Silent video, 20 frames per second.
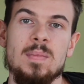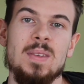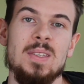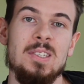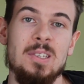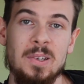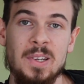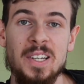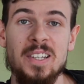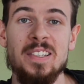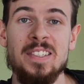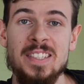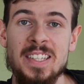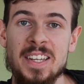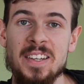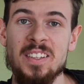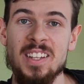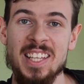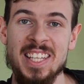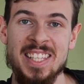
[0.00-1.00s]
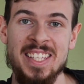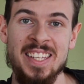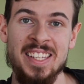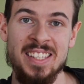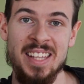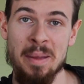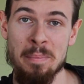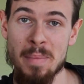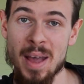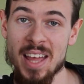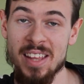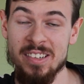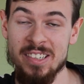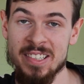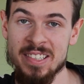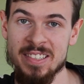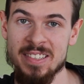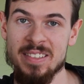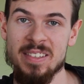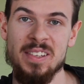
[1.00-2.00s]
So here's the only thing that
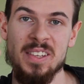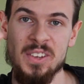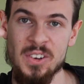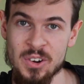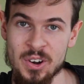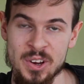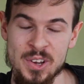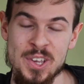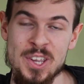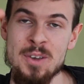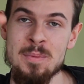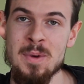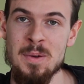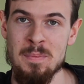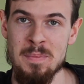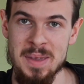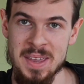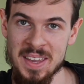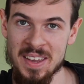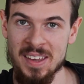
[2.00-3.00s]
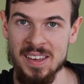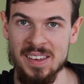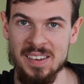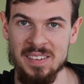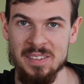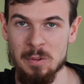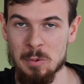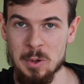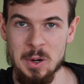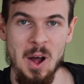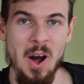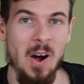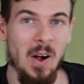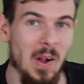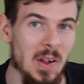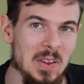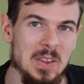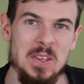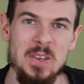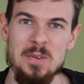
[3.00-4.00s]
matters. You're a human being. We're
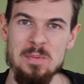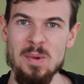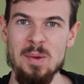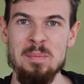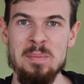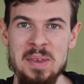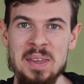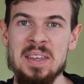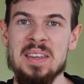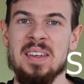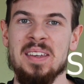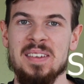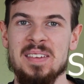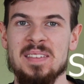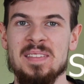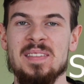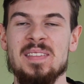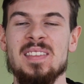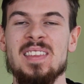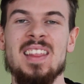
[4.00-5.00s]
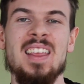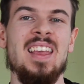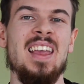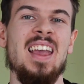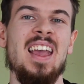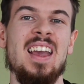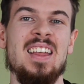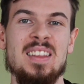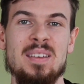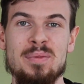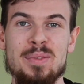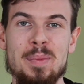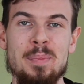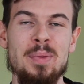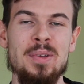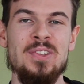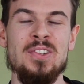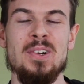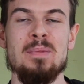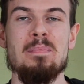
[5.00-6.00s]
all human being. And if you
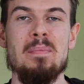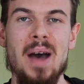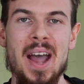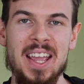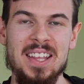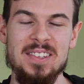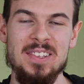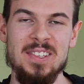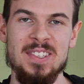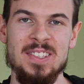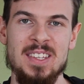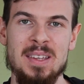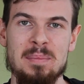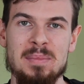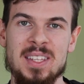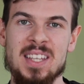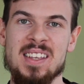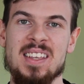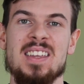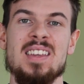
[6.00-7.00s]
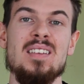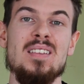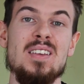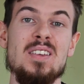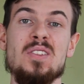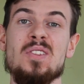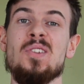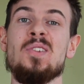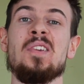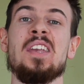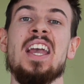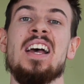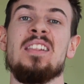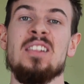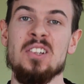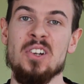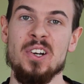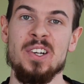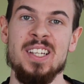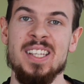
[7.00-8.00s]
put your mind to something, you can
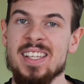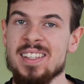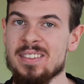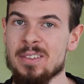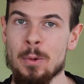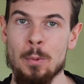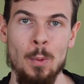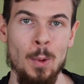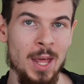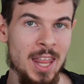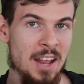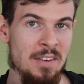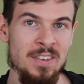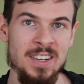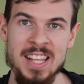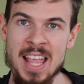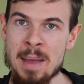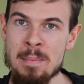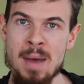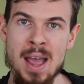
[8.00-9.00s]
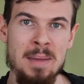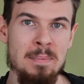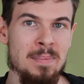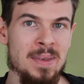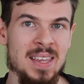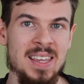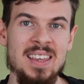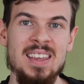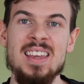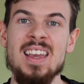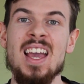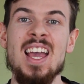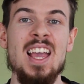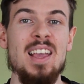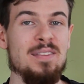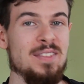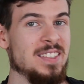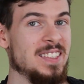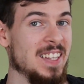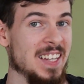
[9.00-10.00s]
learn it. Whatever that might be,
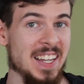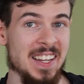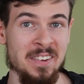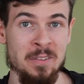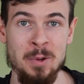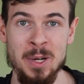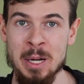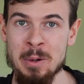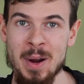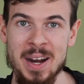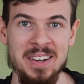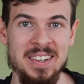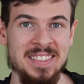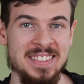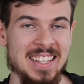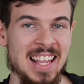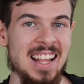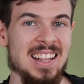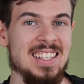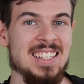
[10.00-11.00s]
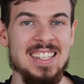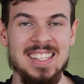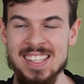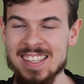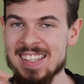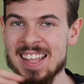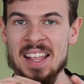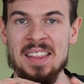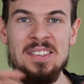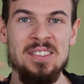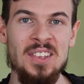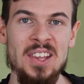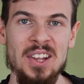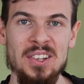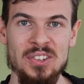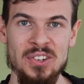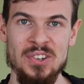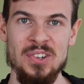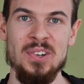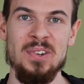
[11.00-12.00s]
if you think it requires talent, that's
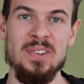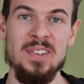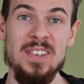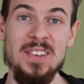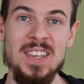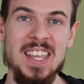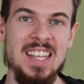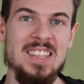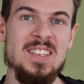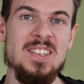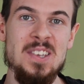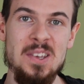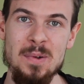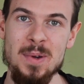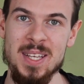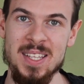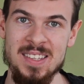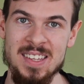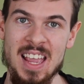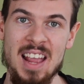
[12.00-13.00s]
not true. You can do it.